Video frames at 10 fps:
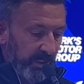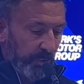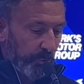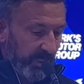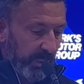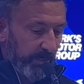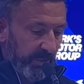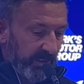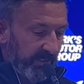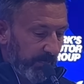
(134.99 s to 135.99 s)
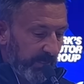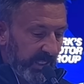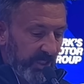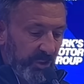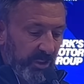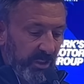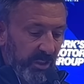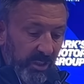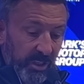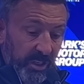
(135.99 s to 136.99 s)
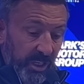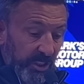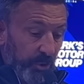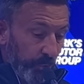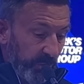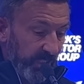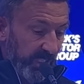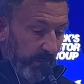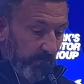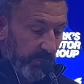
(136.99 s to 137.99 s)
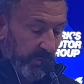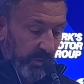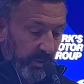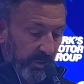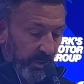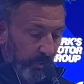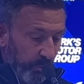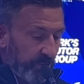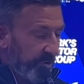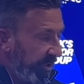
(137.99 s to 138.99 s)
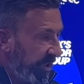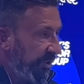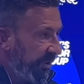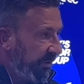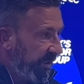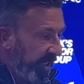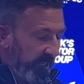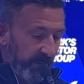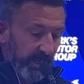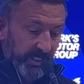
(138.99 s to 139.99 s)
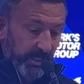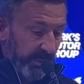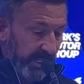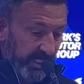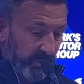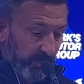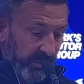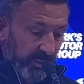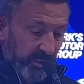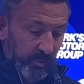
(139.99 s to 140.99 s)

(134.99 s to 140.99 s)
don't keep your determination and you don't keep your concentration and keep your heads within you.